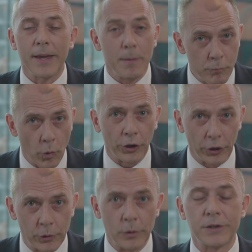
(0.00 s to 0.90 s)

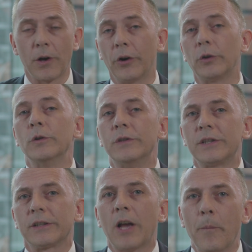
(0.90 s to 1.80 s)
Imported goods are
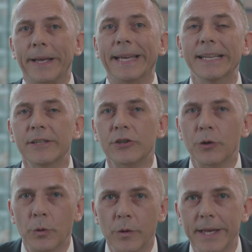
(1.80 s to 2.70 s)
goods coming
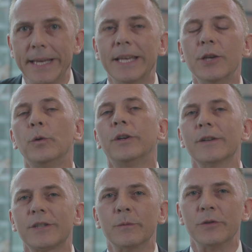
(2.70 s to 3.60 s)
into the EU
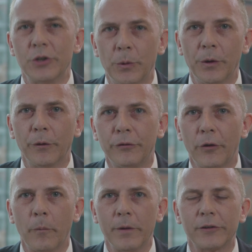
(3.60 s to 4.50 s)
customs union
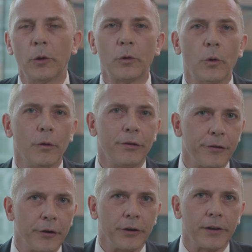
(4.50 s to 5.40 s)
from a so-called
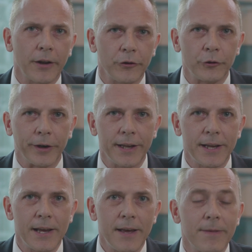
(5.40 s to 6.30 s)
third country,
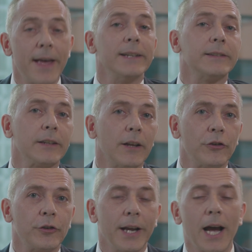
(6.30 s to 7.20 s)
that is a
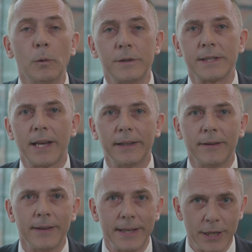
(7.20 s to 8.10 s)
country outside
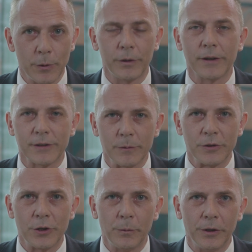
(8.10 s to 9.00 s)
the EU
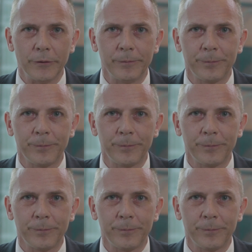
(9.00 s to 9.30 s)
customs union.